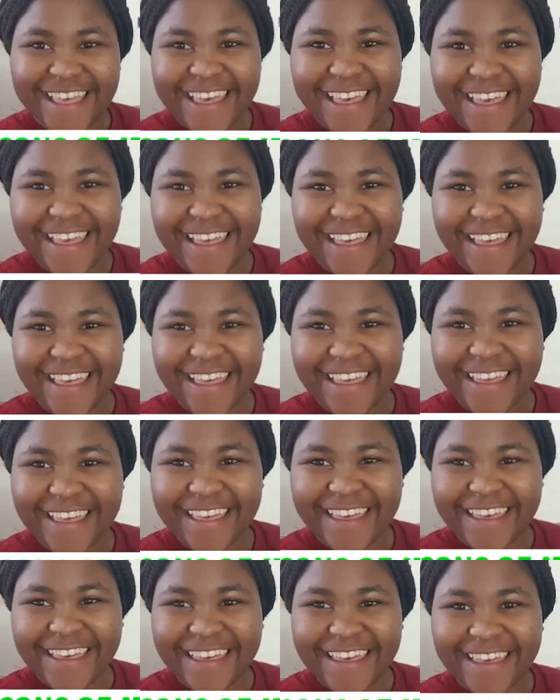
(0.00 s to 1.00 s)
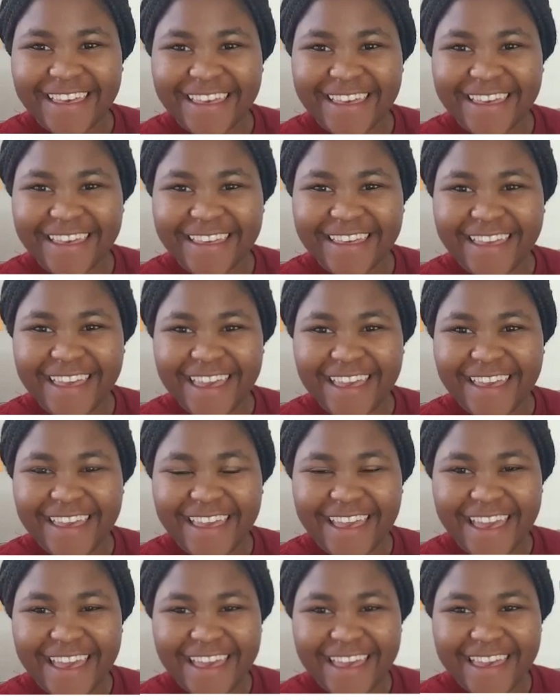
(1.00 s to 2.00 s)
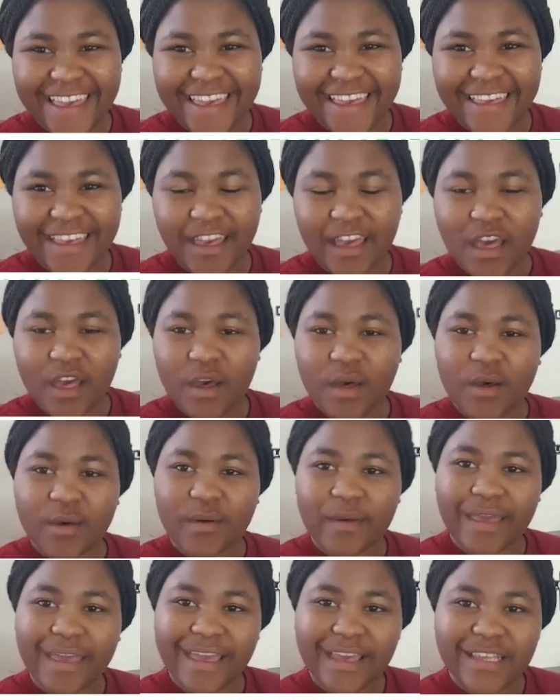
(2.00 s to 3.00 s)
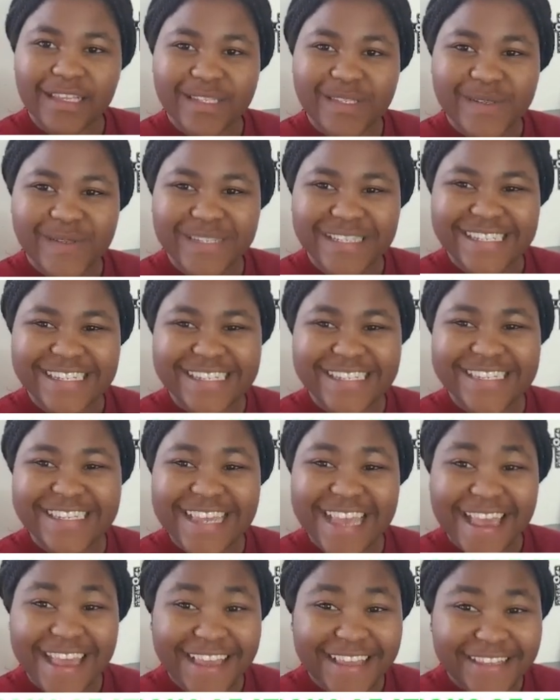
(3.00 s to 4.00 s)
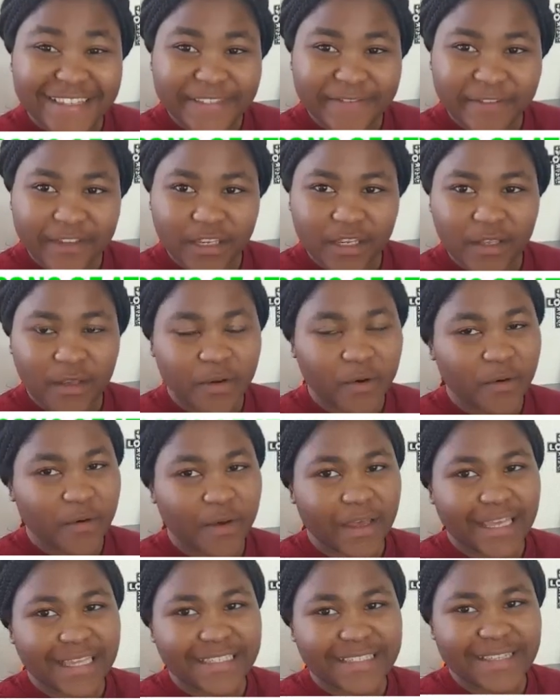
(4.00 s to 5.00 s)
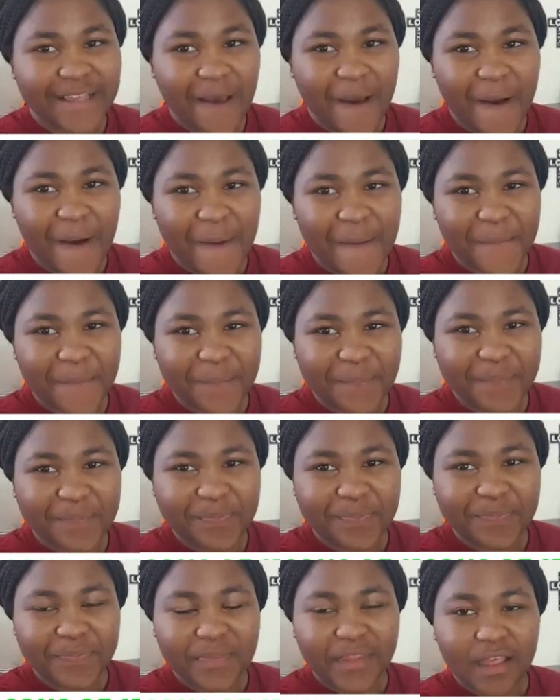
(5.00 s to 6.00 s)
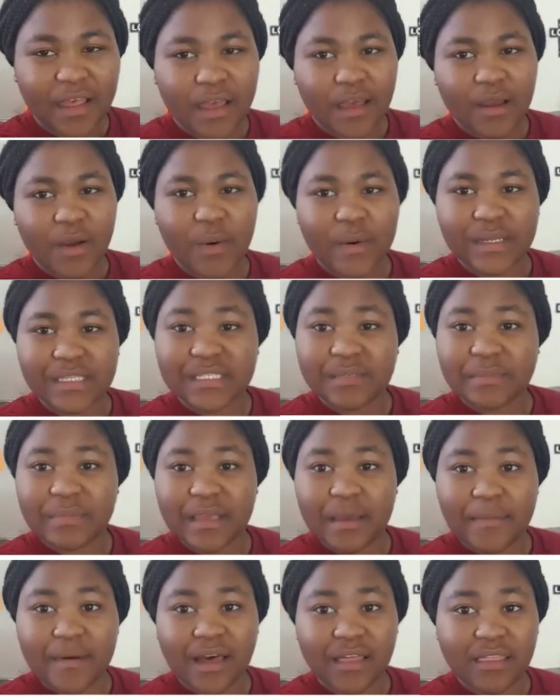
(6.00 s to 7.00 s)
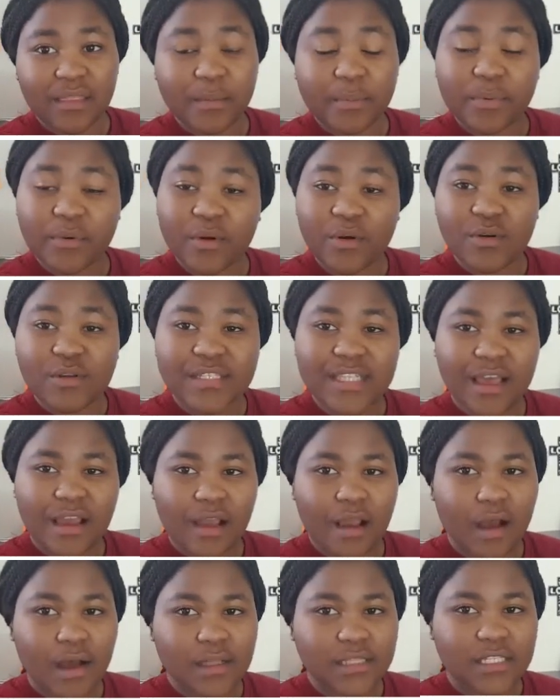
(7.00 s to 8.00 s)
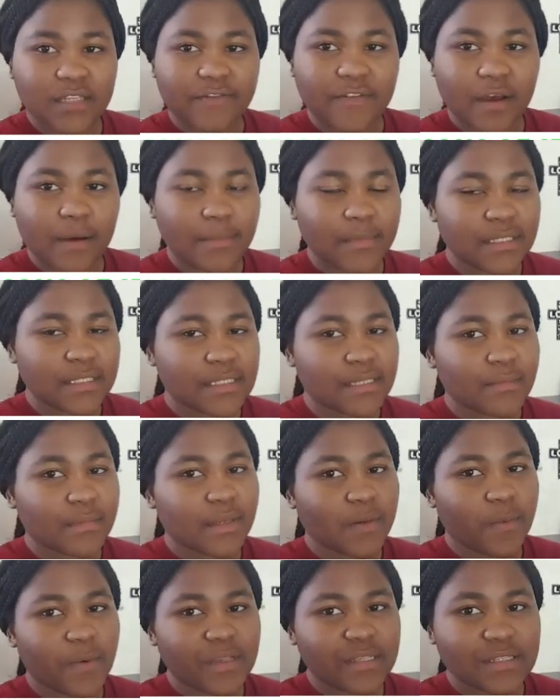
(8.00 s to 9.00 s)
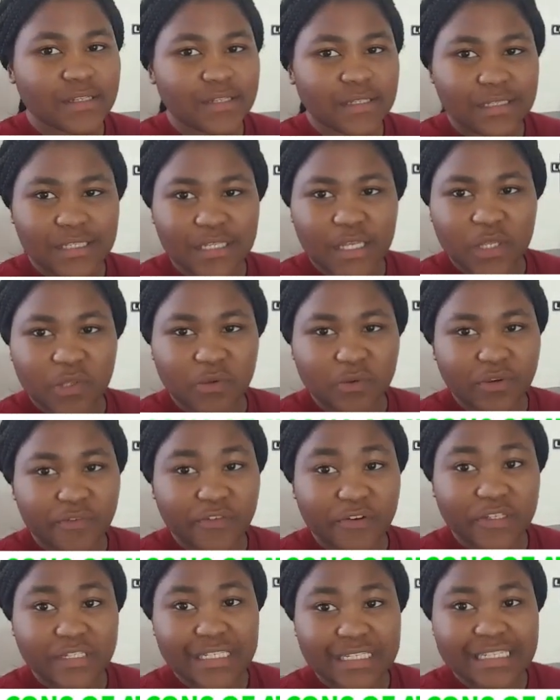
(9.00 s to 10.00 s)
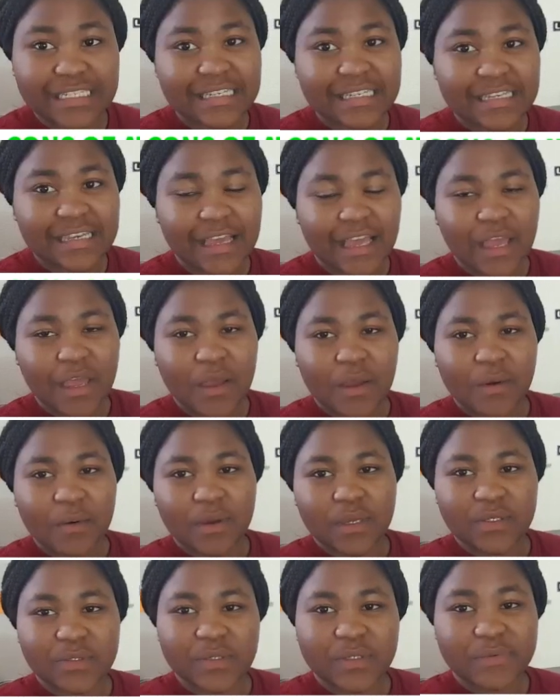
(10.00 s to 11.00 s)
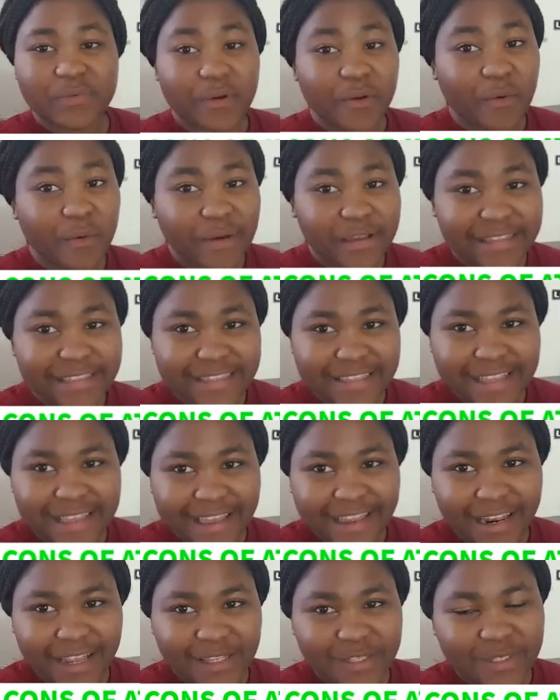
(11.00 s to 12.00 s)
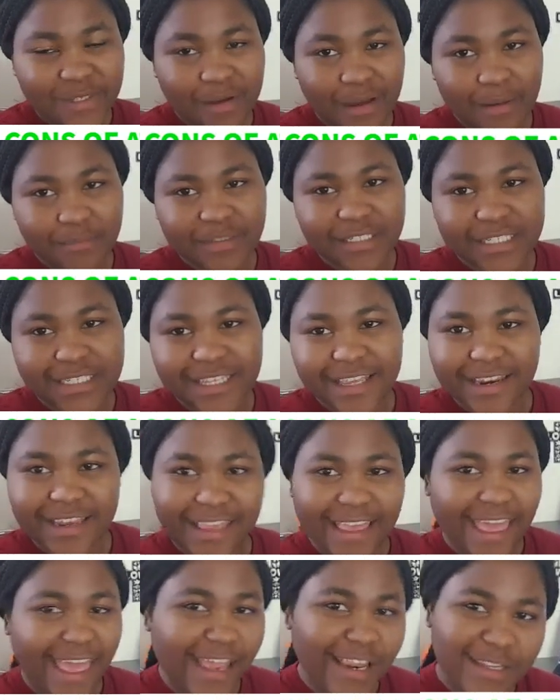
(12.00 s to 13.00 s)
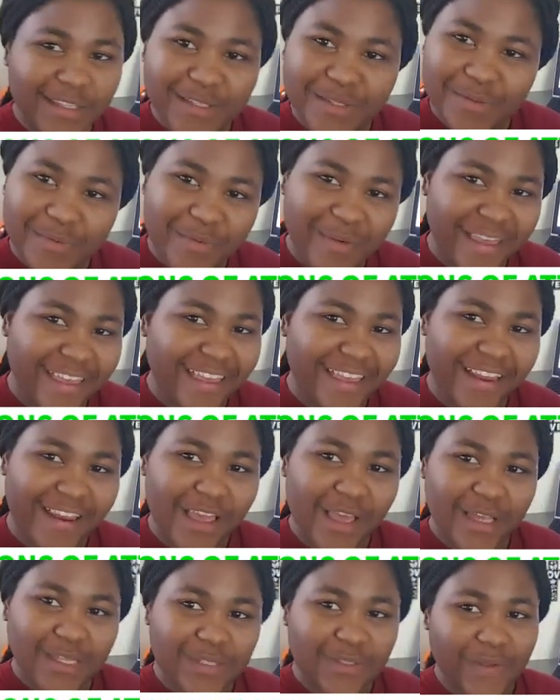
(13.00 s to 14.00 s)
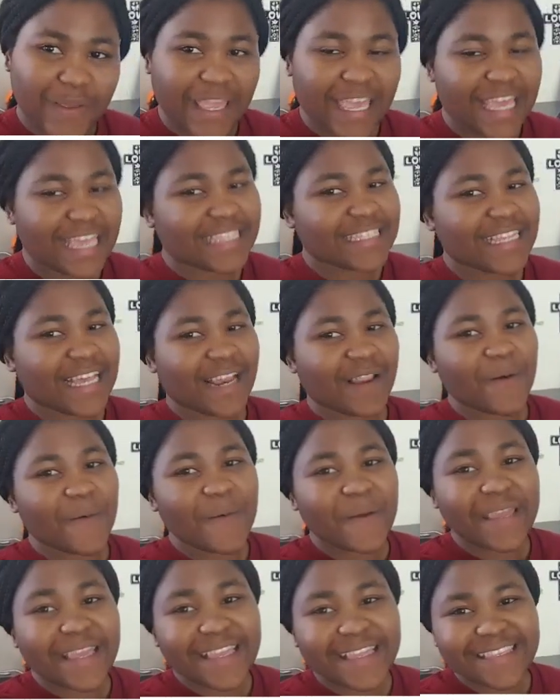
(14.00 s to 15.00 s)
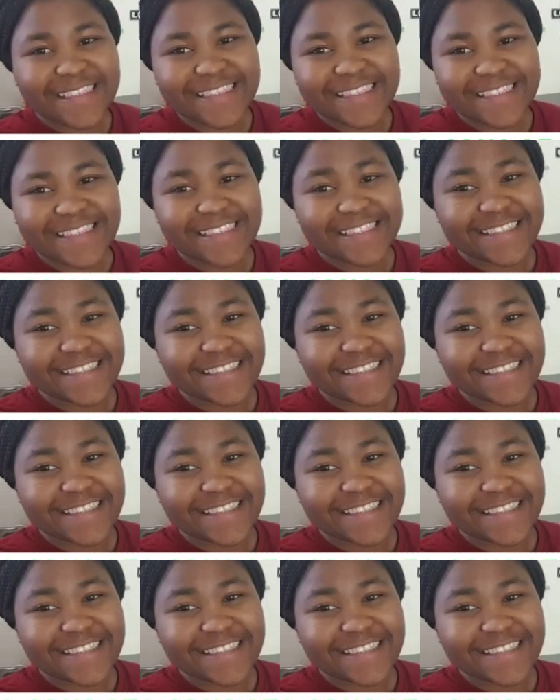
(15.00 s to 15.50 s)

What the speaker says: Hey. Okay, so today's video is going to be about the pros and cons of coming to Midwestern State University, which was requested. So I'm just gonna get into it. So kings and queens,